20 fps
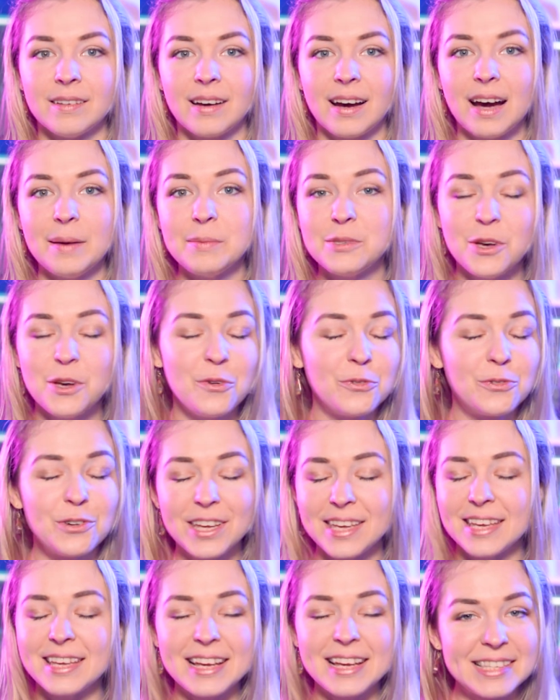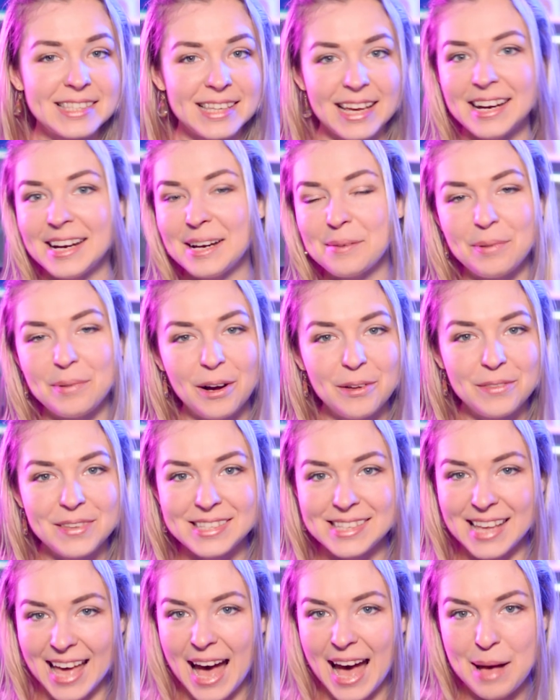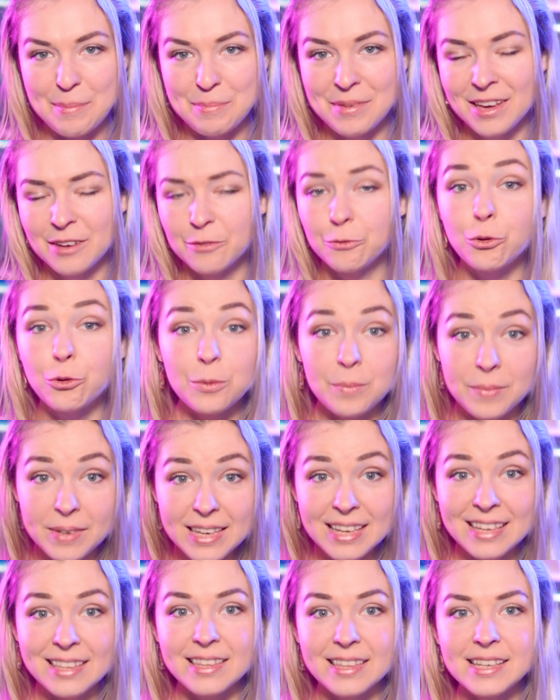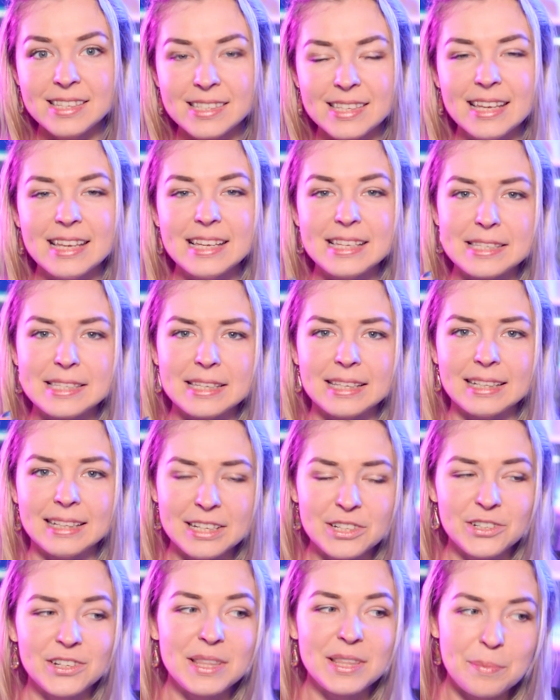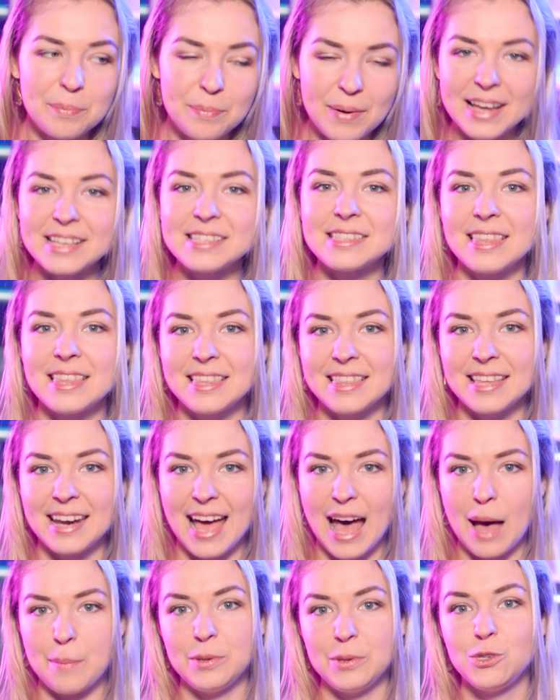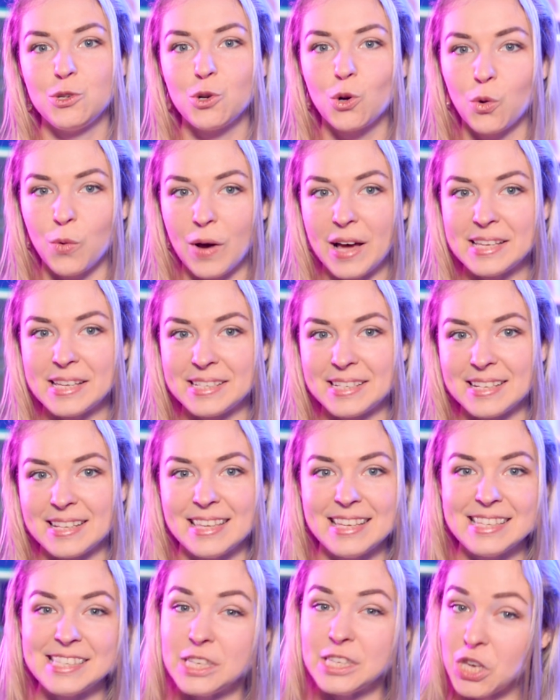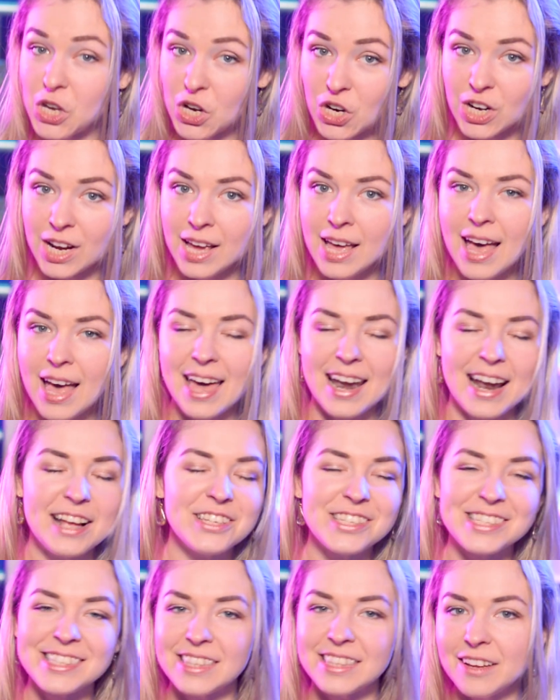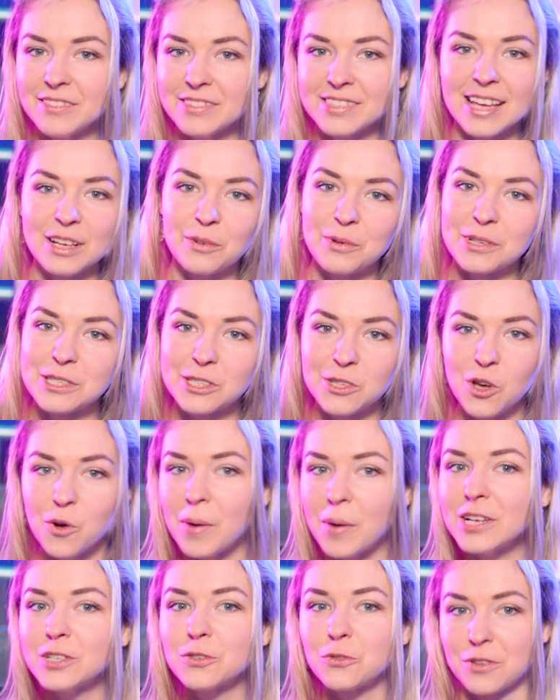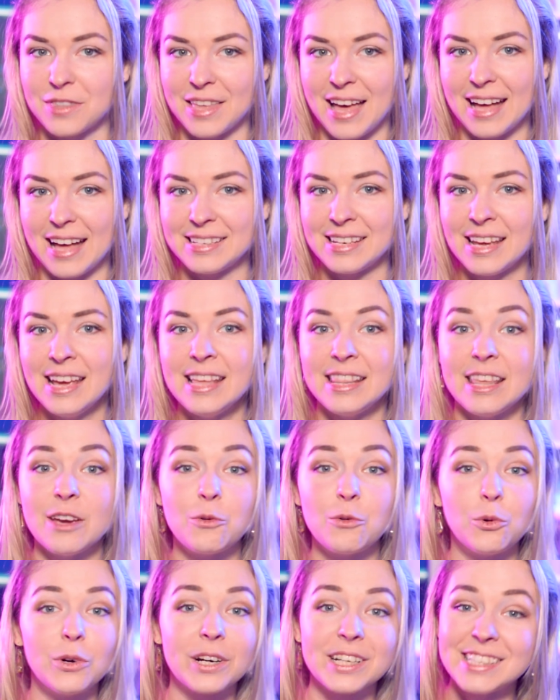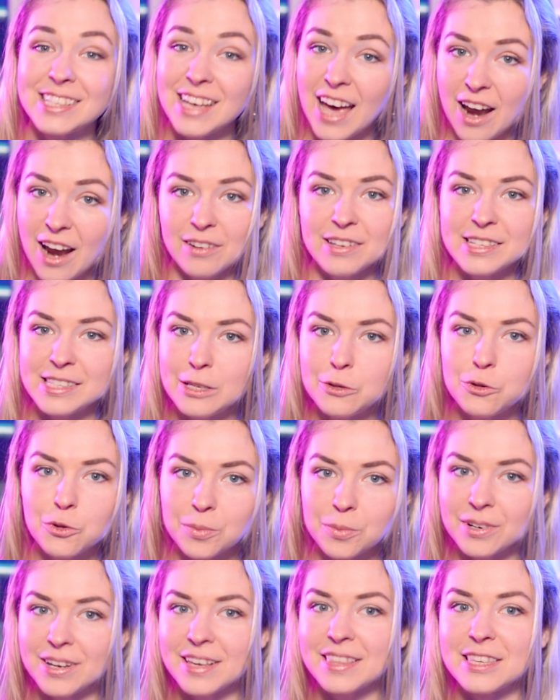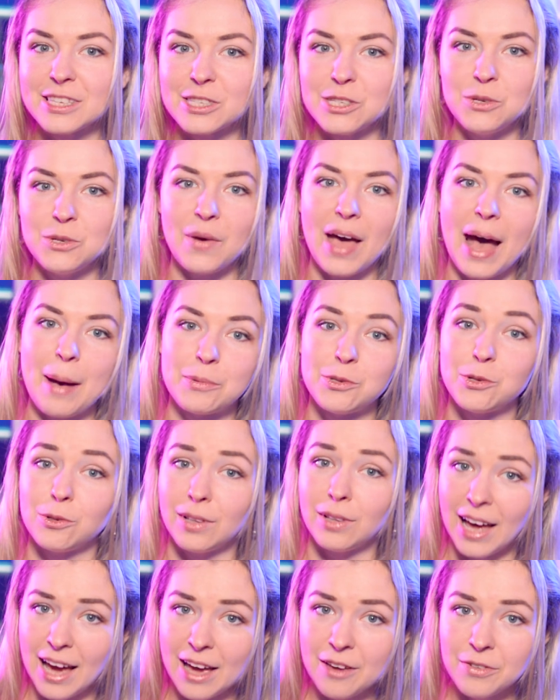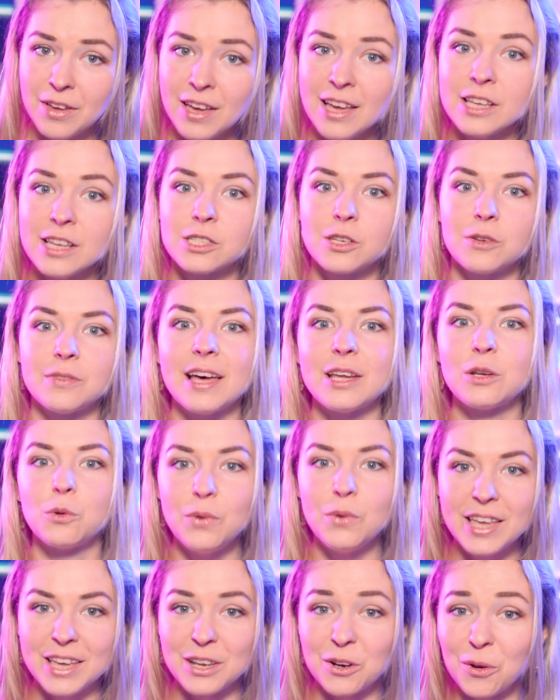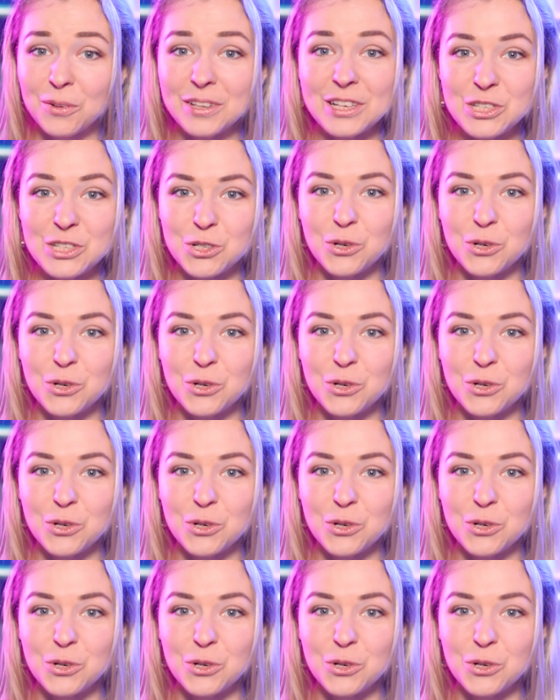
I'm so freaking excited about this app. For me, this is literally the best thing that happened to Quest this year, and I just love SideQuest so much for that. They worked tirelessly to bring this new app to life so that we can all enjoy